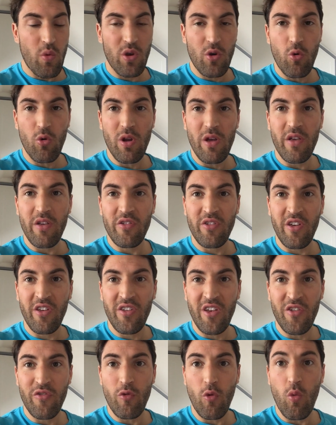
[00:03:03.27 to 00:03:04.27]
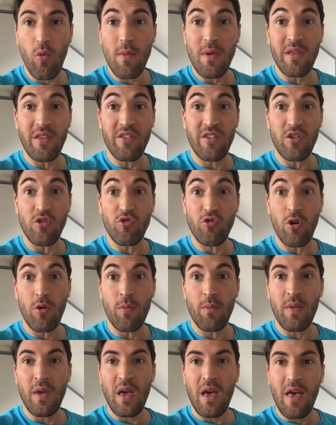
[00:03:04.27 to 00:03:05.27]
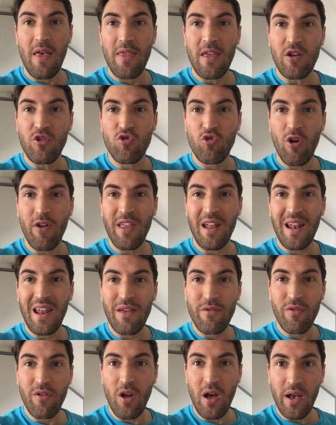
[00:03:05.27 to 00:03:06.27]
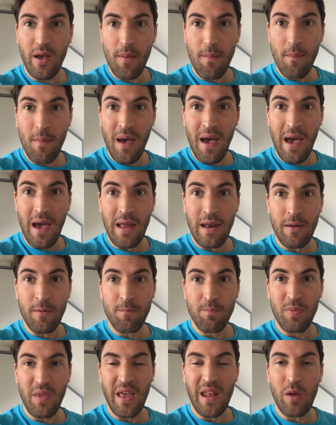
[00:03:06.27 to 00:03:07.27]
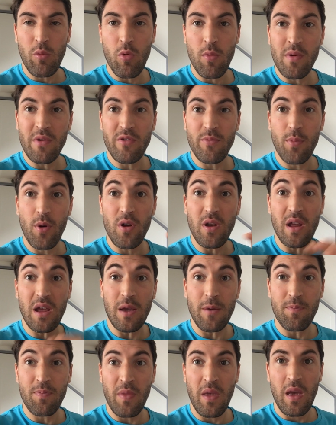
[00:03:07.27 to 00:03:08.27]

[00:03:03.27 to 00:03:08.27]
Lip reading: We call it successful woman syndrome. They're trying to live like a man in a woman's body.